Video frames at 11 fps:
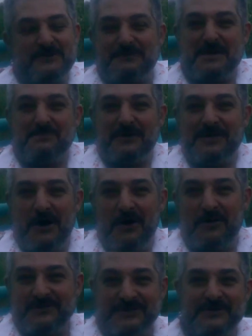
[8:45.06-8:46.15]
people
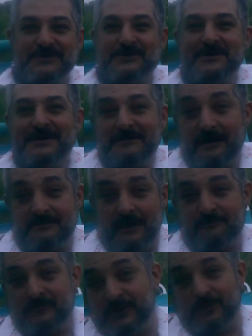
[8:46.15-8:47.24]
own you
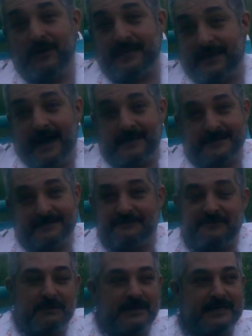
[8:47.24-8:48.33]
you and I and
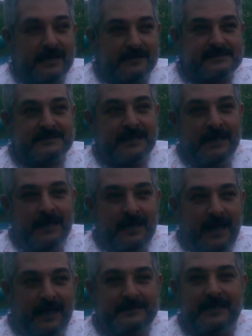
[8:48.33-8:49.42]
everybody else.
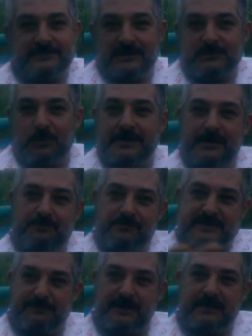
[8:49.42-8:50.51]
And they just want to
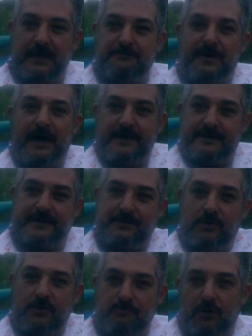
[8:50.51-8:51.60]
spread the empire and
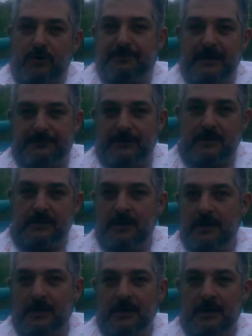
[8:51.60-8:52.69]
own more people.
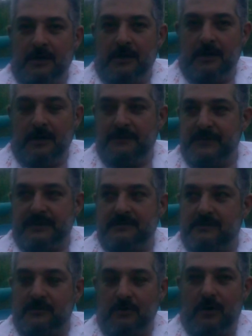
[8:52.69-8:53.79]
I mean,
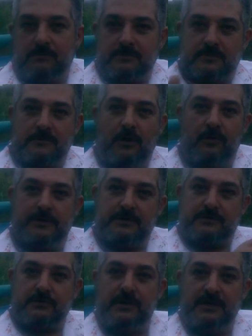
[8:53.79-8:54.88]
you know, going
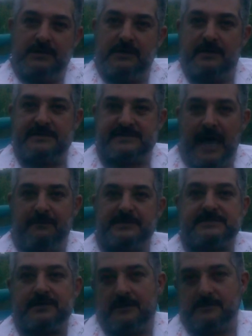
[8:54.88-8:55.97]
to India's
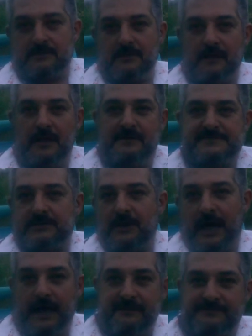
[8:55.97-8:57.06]
Amazon loves to
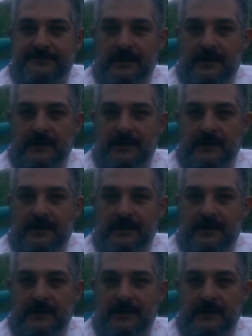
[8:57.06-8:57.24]
have